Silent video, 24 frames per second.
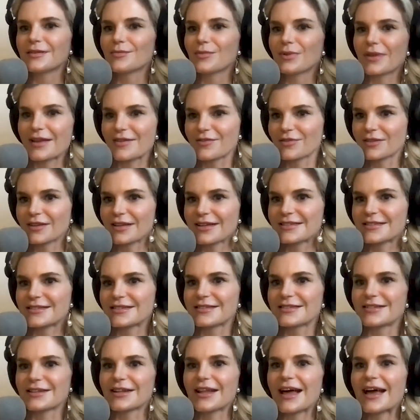playfulness
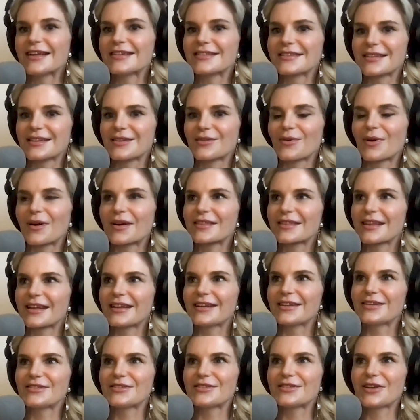and delight to the work that I
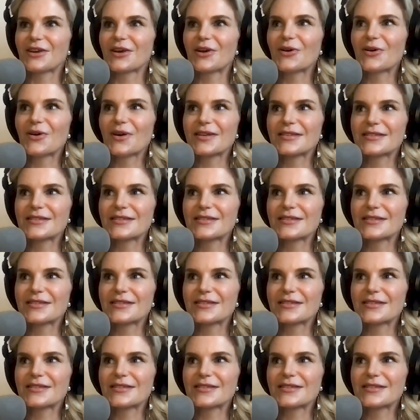do too.